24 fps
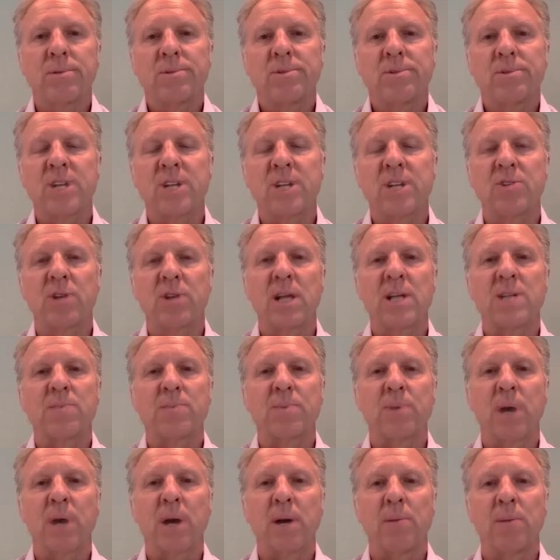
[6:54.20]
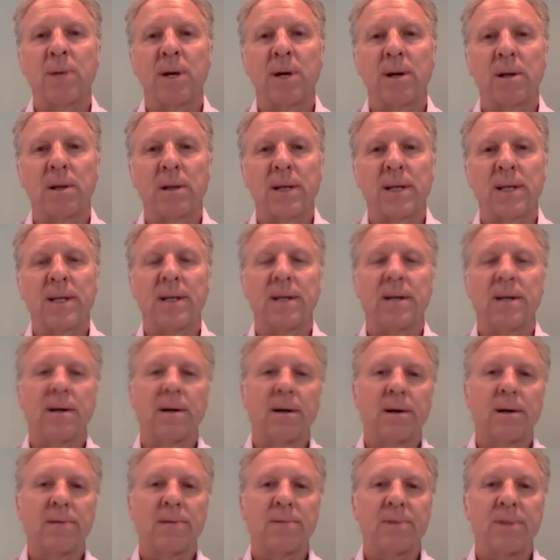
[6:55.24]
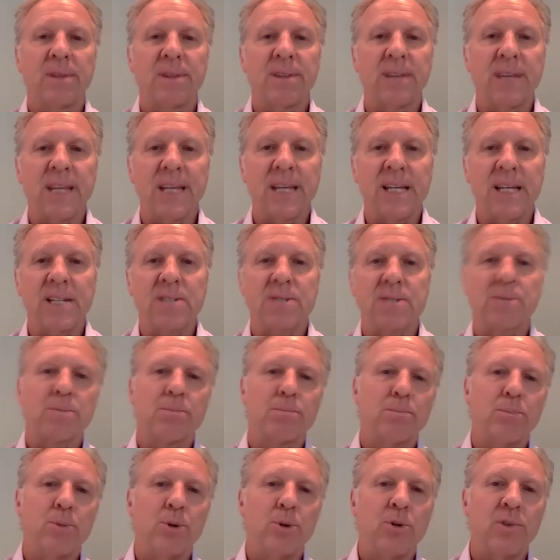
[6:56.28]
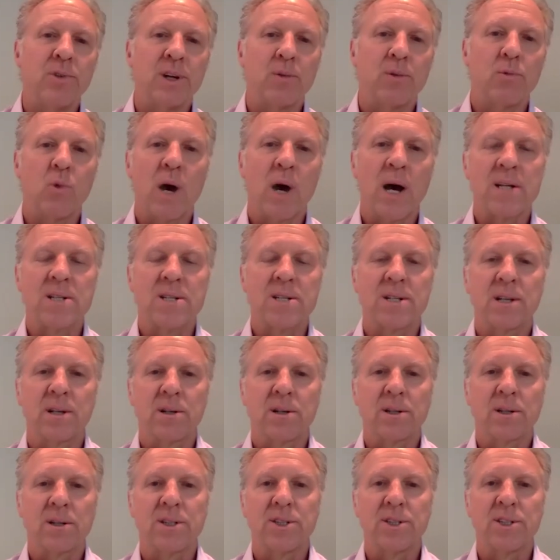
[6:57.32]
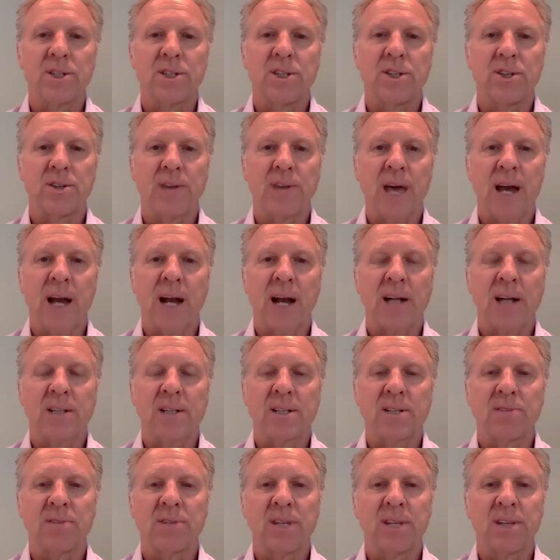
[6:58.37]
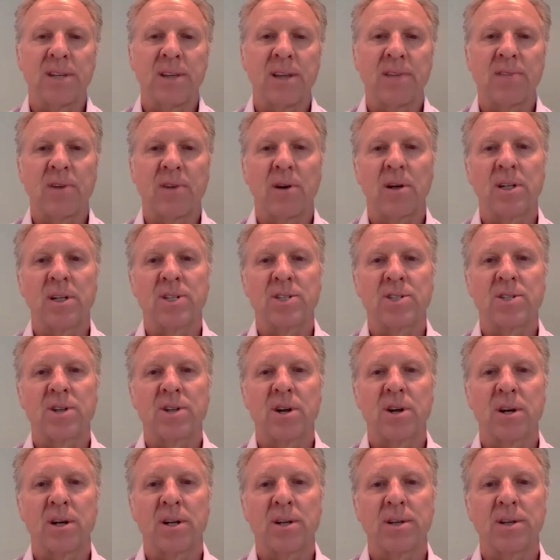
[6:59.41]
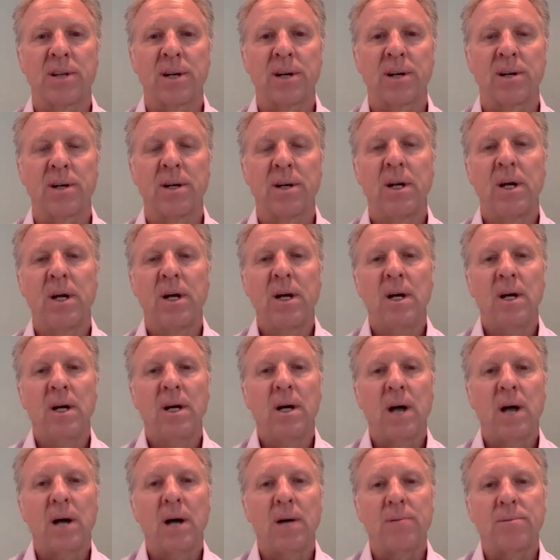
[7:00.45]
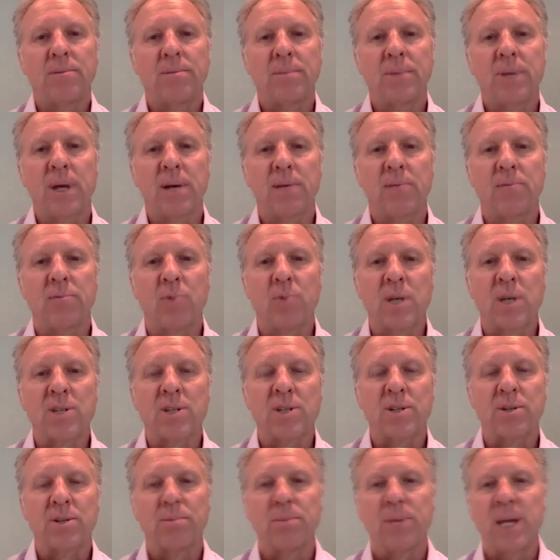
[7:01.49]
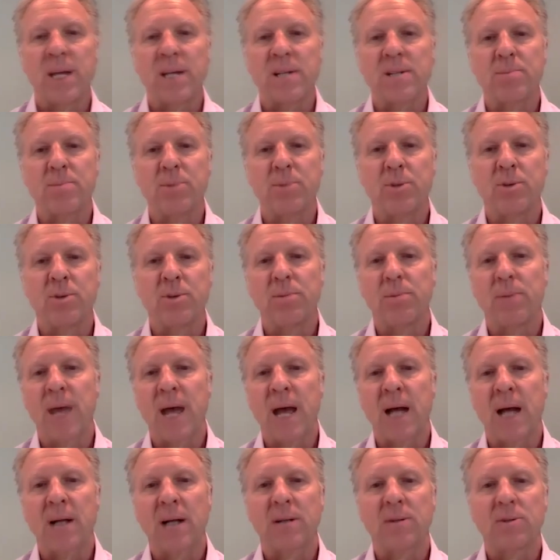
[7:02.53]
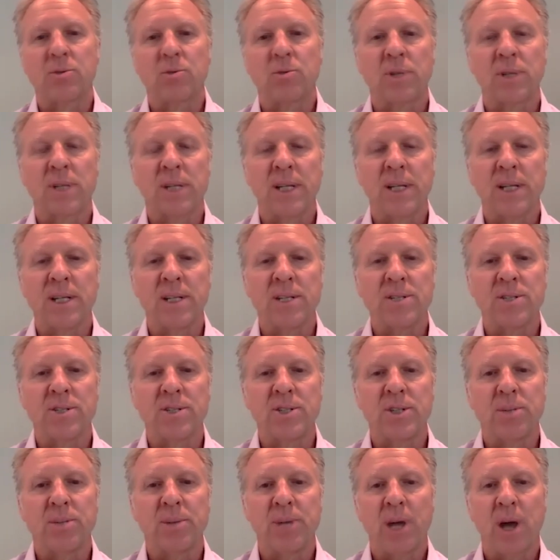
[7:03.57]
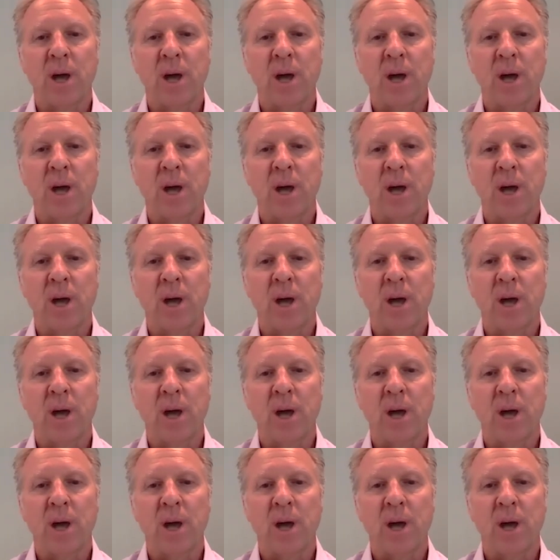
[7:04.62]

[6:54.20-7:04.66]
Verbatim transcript: centralized primarily uh, in the East, moving west. They'll continue that activity. They've already started their uh, kind of Western base, moving back toward the East. G V